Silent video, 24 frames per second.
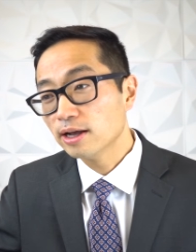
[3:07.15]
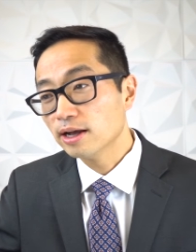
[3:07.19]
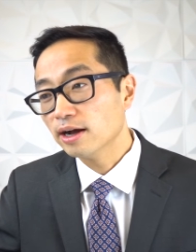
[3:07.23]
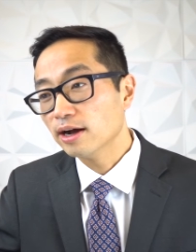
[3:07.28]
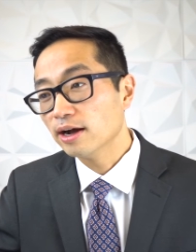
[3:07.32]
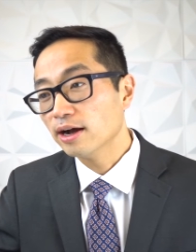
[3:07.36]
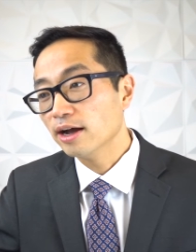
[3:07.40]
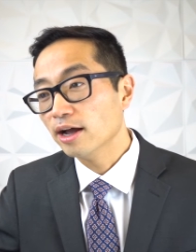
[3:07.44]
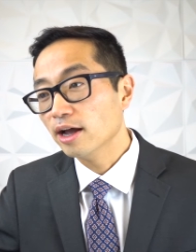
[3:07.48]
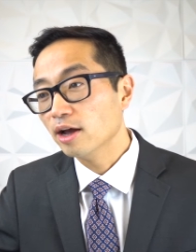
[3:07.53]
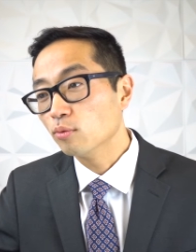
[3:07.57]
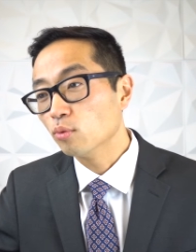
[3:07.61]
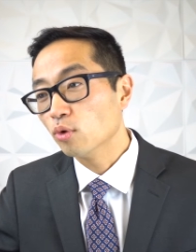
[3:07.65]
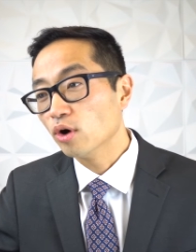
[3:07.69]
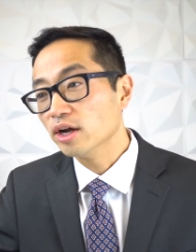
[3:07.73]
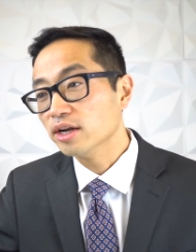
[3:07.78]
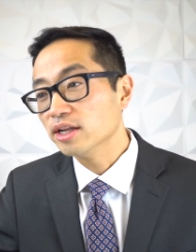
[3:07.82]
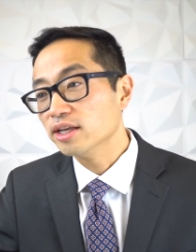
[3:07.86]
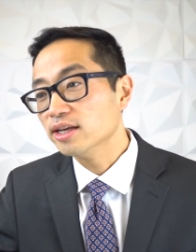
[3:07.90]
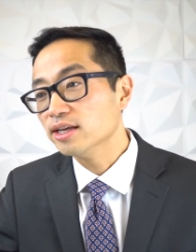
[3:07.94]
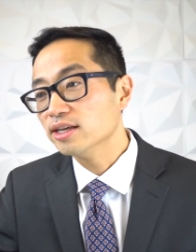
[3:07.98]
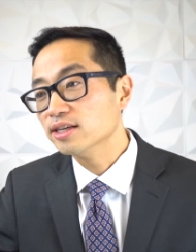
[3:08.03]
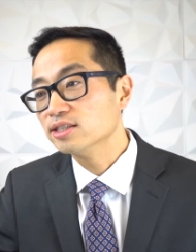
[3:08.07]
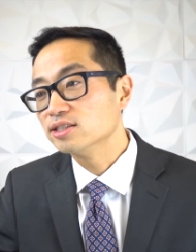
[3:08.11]
Uh, and one
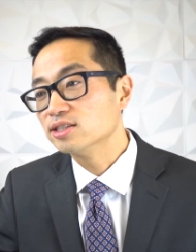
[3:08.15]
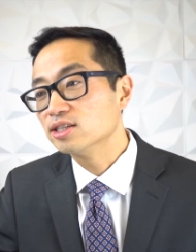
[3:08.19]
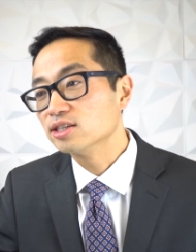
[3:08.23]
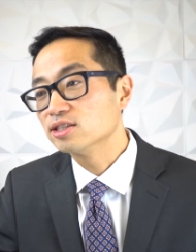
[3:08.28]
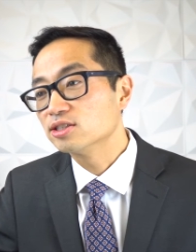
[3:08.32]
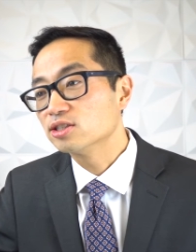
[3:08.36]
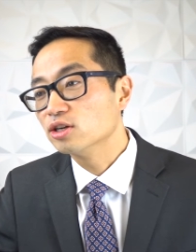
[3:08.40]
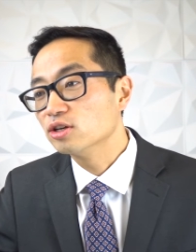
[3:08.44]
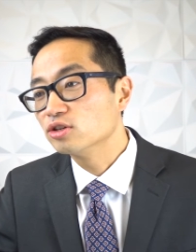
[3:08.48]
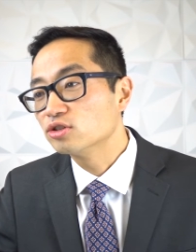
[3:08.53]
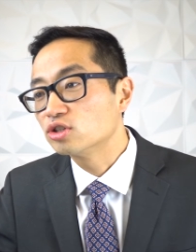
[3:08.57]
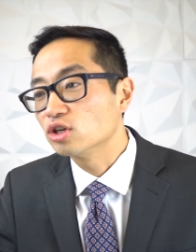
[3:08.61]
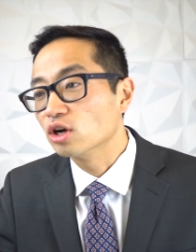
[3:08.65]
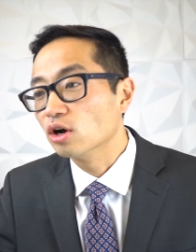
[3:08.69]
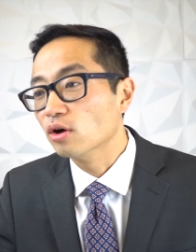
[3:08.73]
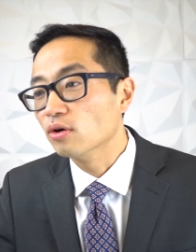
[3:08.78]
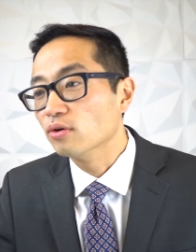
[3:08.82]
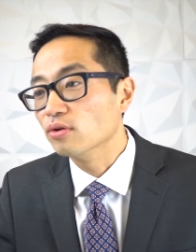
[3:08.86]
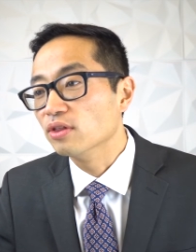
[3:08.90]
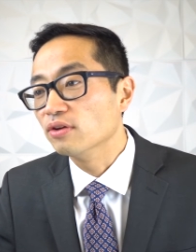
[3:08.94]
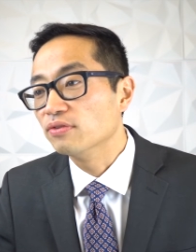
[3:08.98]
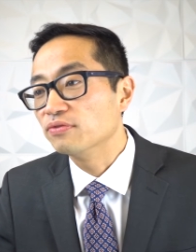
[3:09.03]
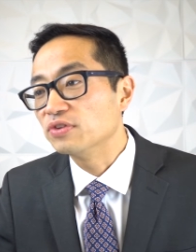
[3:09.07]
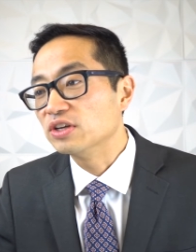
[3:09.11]
is just
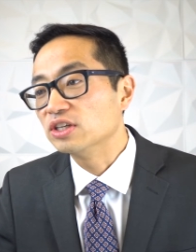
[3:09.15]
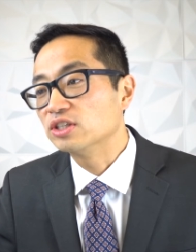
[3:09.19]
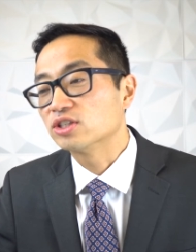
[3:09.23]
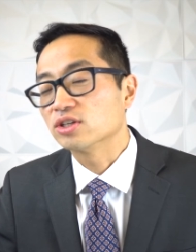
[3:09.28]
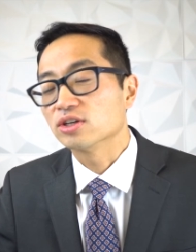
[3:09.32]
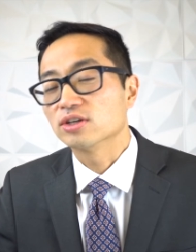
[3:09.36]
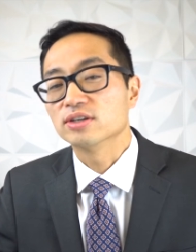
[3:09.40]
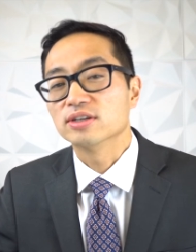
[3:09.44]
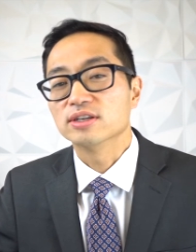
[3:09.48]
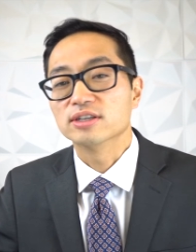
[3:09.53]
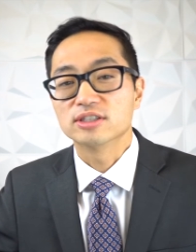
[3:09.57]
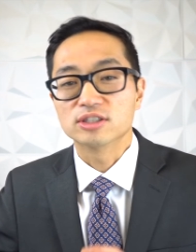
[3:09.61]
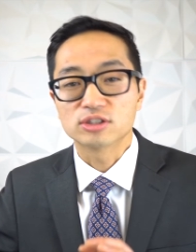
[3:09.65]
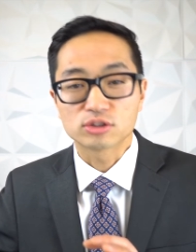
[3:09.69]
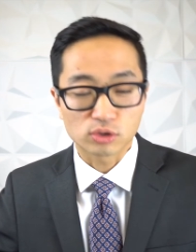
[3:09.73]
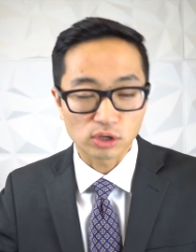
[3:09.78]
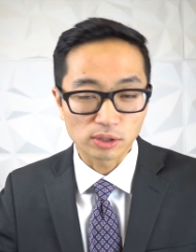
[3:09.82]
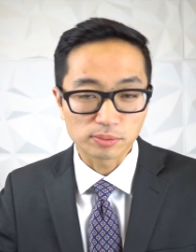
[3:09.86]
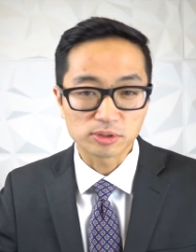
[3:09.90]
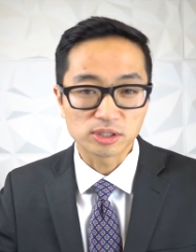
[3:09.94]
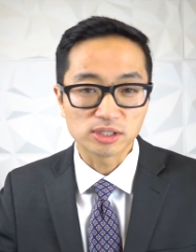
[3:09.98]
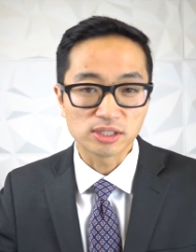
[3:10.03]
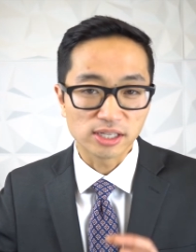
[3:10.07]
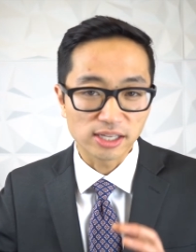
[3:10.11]
show the feature
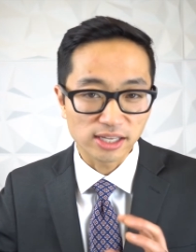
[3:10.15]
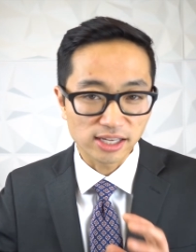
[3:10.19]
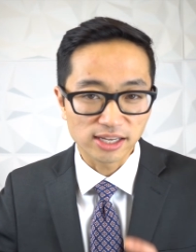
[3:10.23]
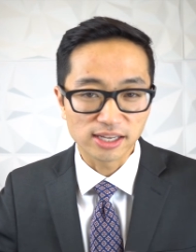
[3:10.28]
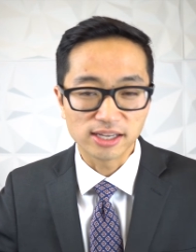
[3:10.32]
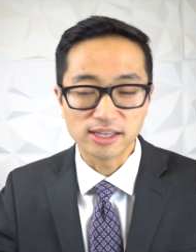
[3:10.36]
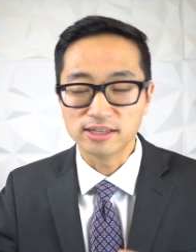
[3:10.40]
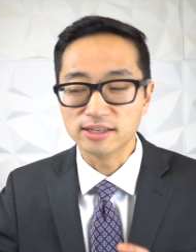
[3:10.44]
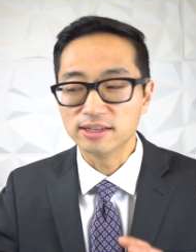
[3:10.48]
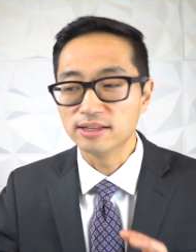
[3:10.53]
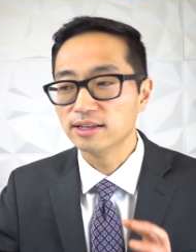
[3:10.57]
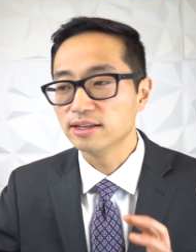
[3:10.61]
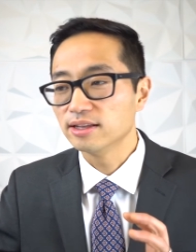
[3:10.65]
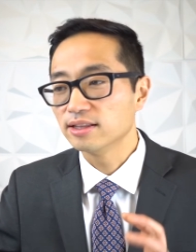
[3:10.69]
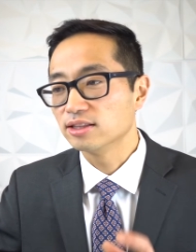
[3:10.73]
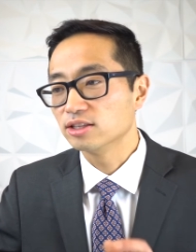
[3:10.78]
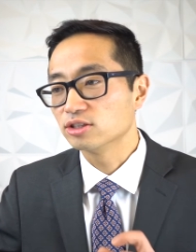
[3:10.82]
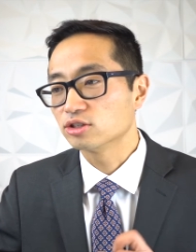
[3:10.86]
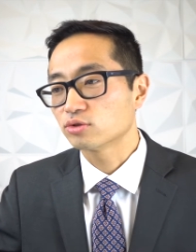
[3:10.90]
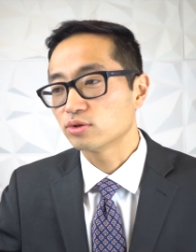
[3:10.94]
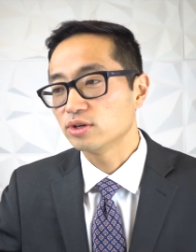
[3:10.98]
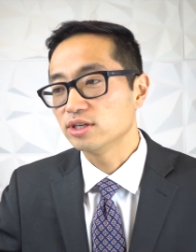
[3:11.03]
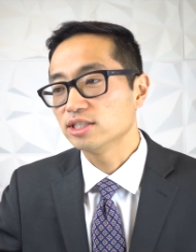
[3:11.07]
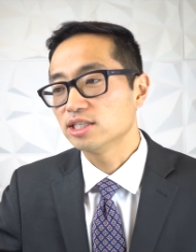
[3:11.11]
description in the
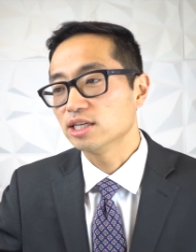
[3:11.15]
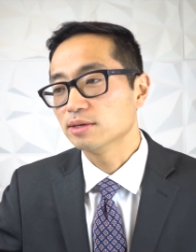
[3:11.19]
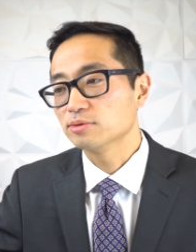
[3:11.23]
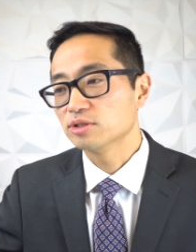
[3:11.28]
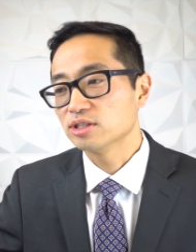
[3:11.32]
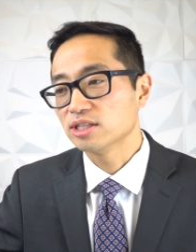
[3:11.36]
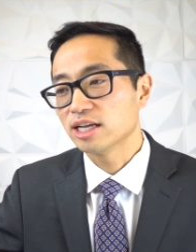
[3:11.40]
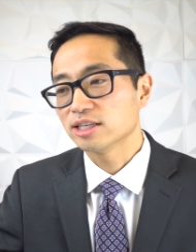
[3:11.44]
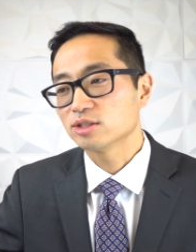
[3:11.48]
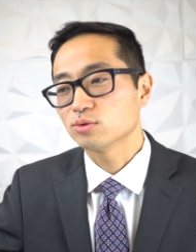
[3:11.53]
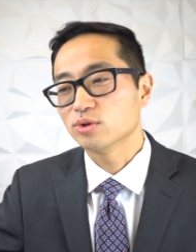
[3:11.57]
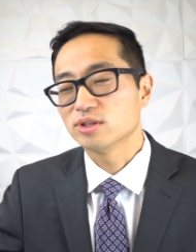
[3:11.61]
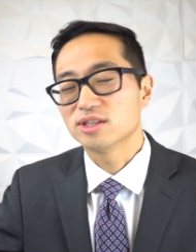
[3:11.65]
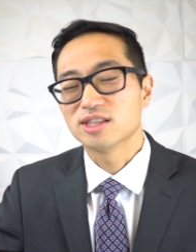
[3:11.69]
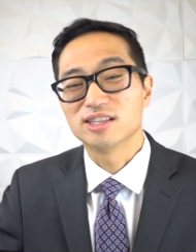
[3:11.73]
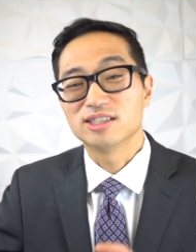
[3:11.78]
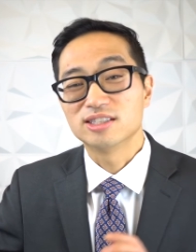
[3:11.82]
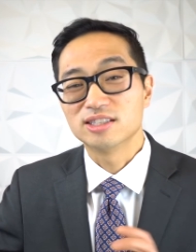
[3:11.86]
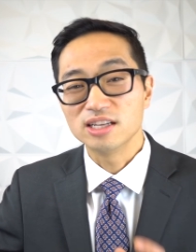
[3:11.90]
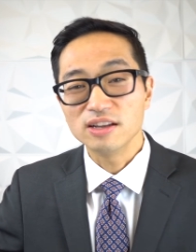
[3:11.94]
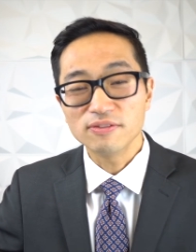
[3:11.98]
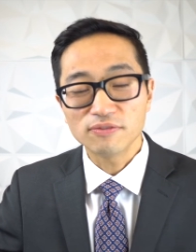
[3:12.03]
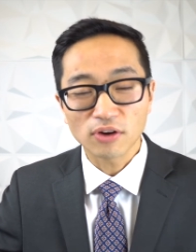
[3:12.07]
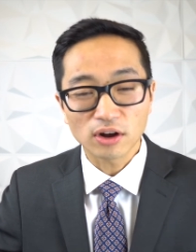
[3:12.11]
screen tips. And that's what the
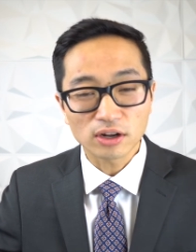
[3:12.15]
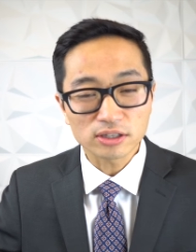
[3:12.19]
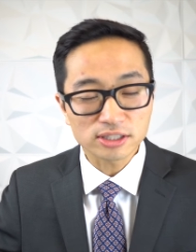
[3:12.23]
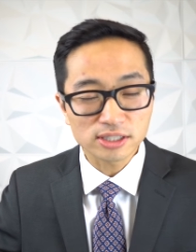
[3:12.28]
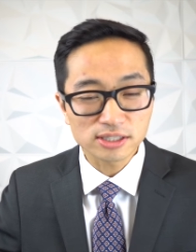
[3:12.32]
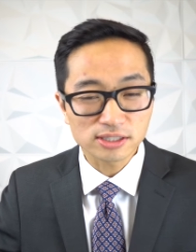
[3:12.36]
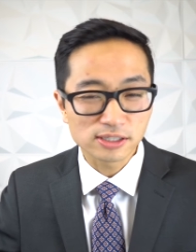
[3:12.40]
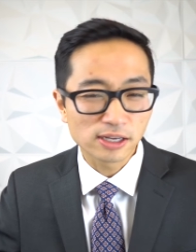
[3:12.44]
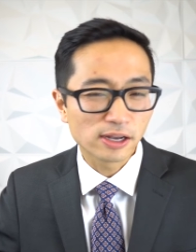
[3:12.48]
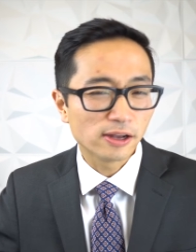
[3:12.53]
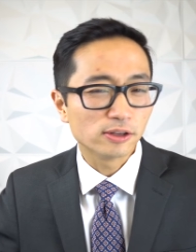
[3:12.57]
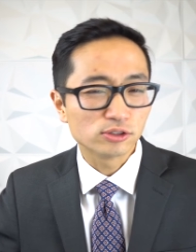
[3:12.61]
default is.